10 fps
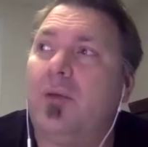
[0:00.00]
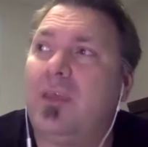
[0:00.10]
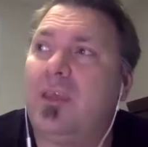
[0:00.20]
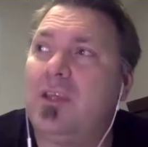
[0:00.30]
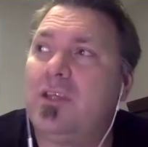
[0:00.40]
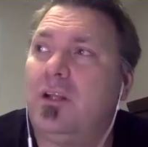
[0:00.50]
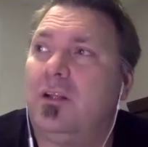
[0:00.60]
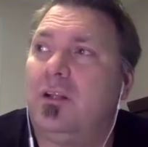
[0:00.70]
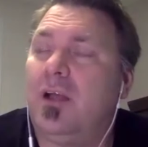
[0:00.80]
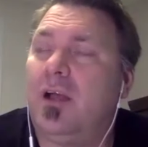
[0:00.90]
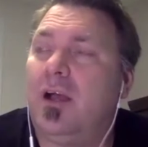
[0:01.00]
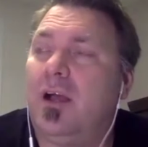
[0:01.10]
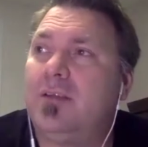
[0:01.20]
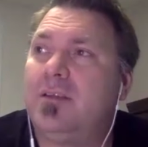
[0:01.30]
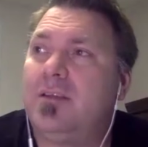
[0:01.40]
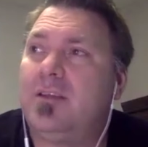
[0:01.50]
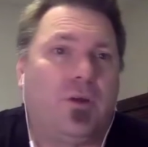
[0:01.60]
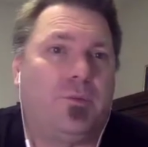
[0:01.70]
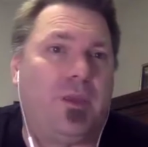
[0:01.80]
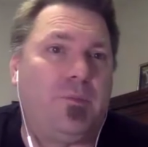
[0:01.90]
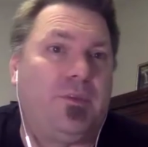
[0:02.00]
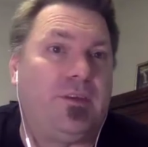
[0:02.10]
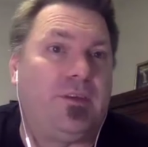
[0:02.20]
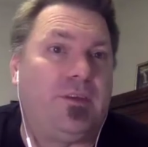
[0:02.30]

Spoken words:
the NHL team, Toronto Maple Leafs,